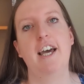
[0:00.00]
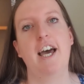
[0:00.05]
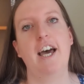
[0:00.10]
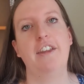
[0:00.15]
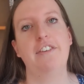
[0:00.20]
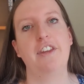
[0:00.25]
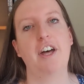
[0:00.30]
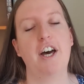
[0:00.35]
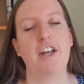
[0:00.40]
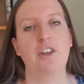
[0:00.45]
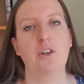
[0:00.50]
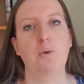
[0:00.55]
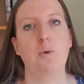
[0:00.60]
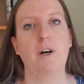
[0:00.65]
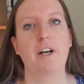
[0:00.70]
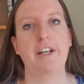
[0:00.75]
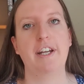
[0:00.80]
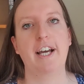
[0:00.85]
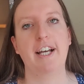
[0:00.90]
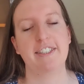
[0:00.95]
and the other
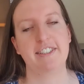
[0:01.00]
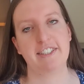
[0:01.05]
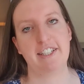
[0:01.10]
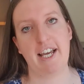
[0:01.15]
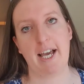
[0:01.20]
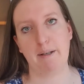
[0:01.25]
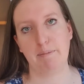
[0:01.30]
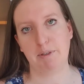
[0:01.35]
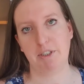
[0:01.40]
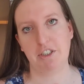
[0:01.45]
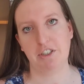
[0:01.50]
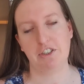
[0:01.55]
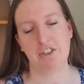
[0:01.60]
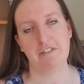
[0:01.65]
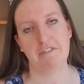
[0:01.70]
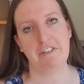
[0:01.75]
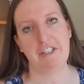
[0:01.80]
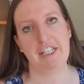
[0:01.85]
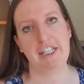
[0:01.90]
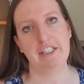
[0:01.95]
one has an absence
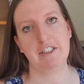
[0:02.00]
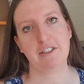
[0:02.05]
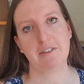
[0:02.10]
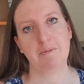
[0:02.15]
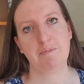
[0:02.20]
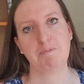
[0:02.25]
of heat.